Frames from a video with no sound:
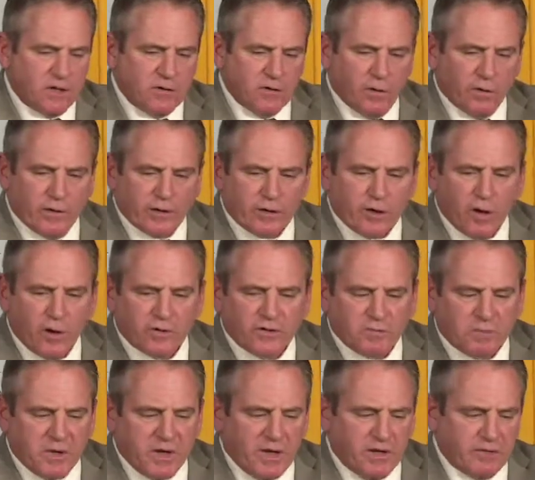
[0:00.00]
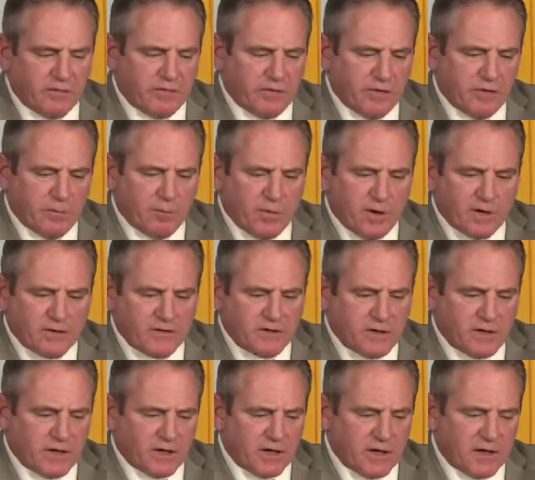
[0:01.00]
know that Coast paid for the bus
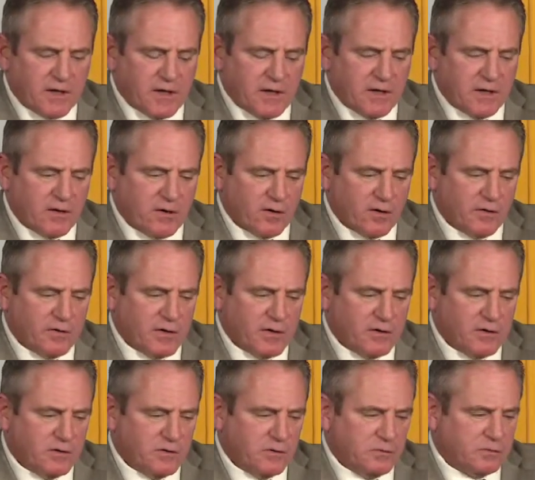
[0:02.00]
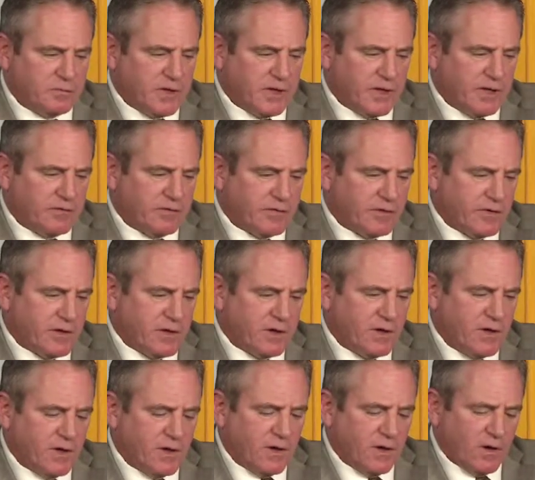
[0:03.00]
ticket. I had heard that you paid for the
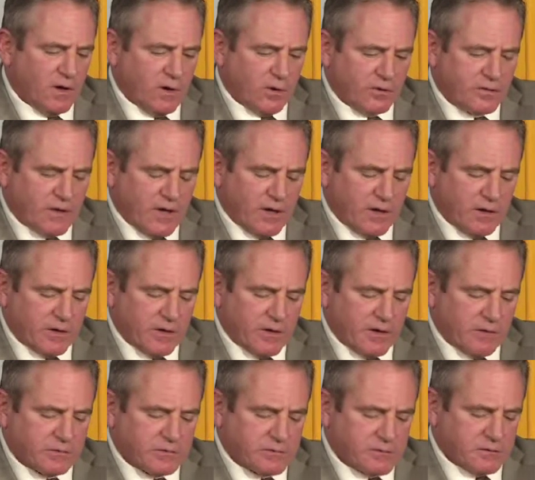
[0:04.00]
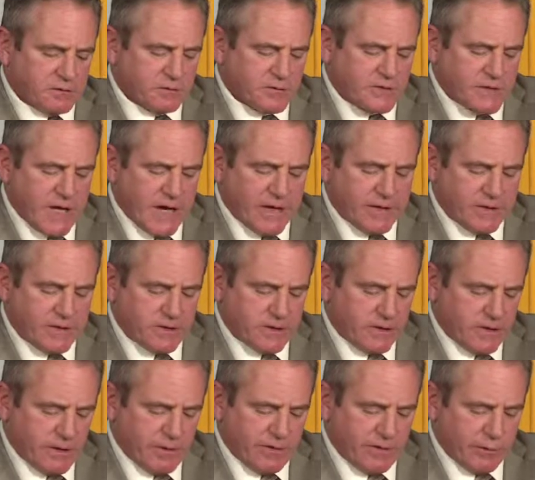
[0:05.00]
hotel, and I was saddened to
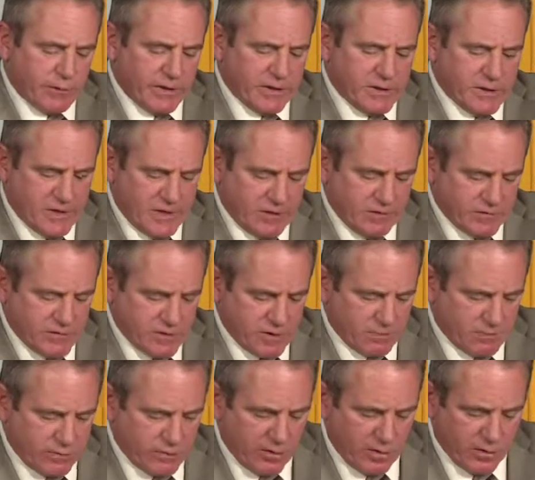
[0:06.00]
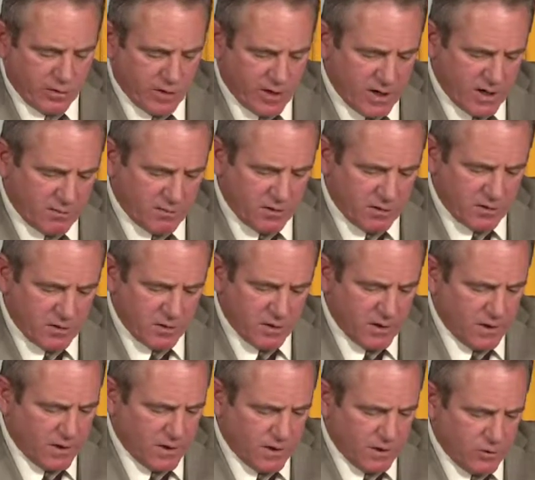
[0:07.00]
hear that we didn't have some program or
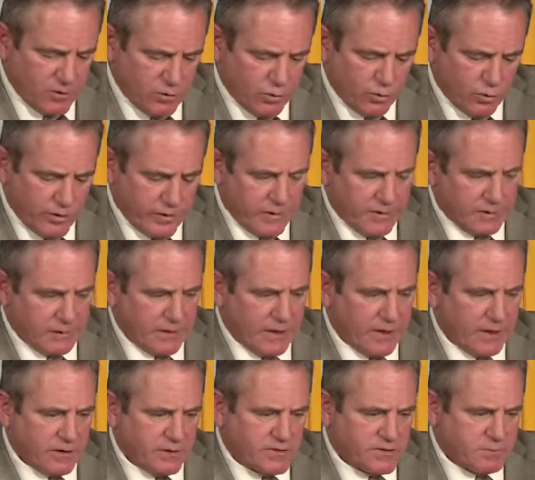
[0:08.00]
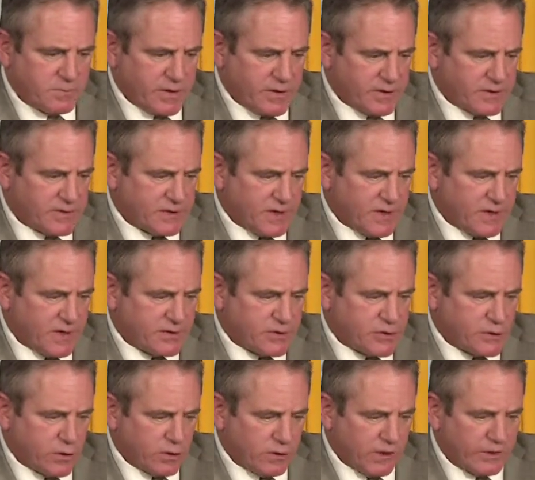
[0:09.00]
you wouldn't let us, but I'd
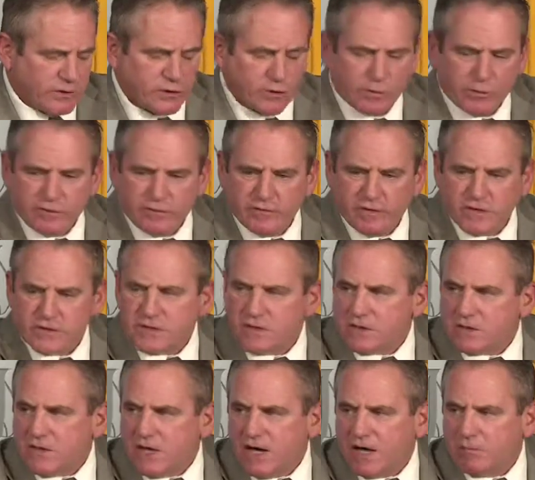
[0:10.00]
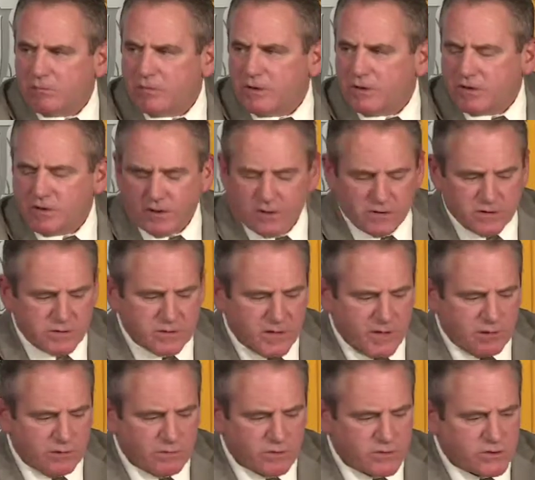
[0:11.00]
sure like to revisit that because
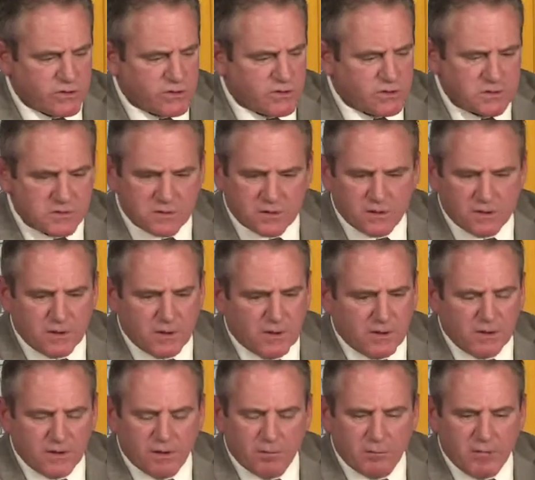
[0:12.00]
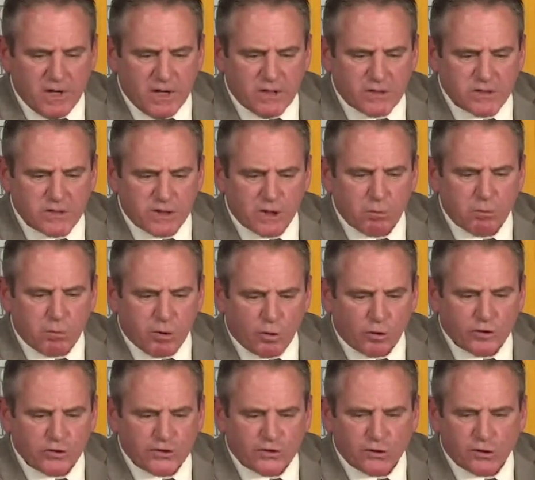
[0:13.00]
that was just an amazing
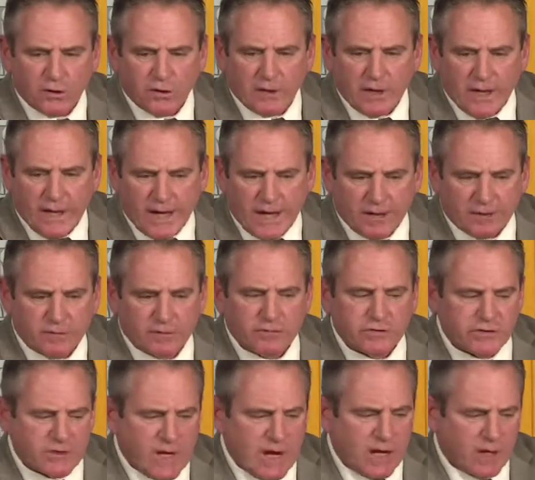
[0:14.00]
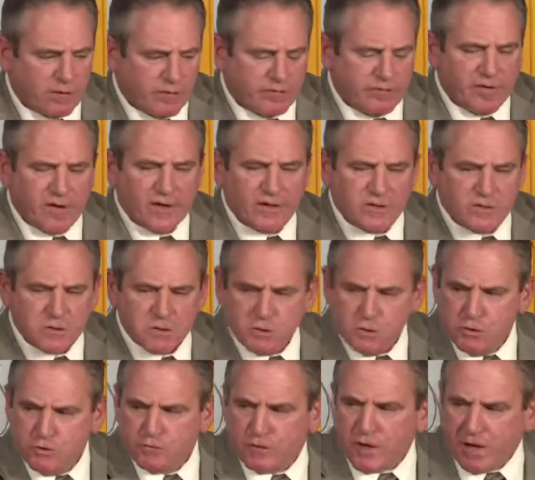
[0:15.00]
personal act of sacrifice.
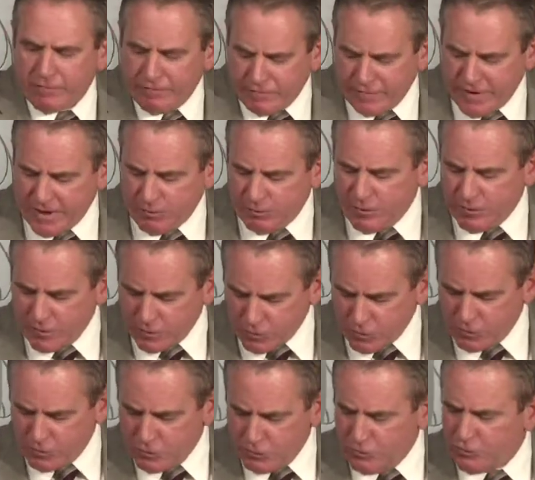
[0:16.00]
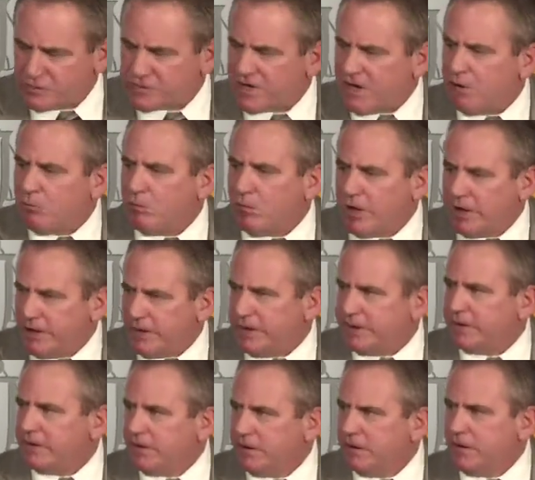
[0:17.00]
You've got family that could use that money
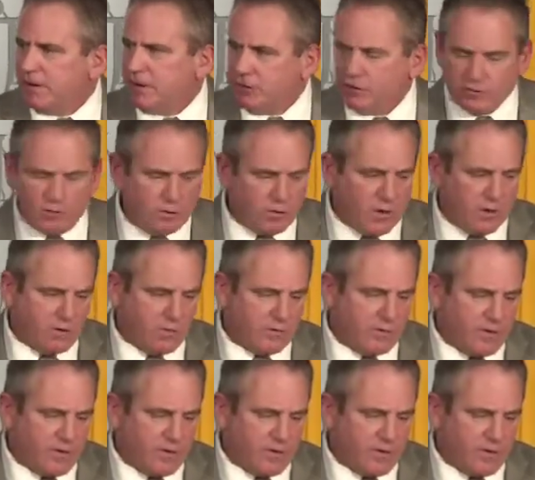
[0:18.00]
and do other